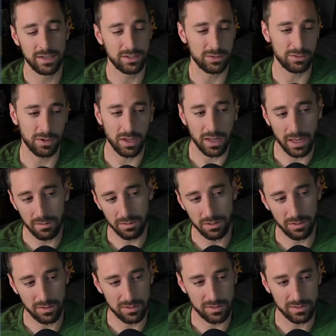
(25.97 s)
to allowing
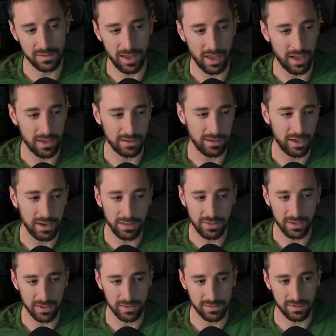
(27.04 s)
you to just add
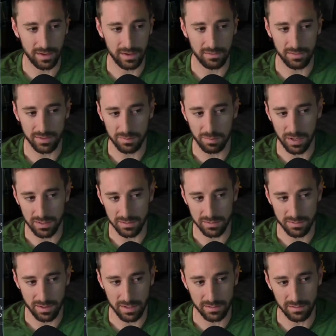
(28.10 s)
anything inside of this page's
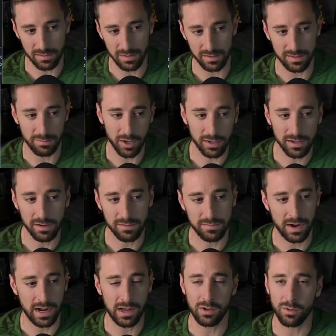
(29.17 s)
directory that's a markdown
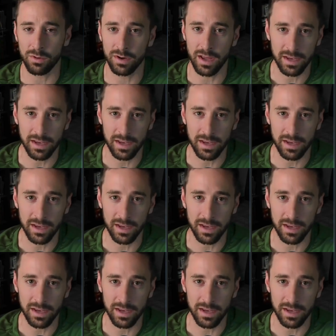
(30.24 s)
file or an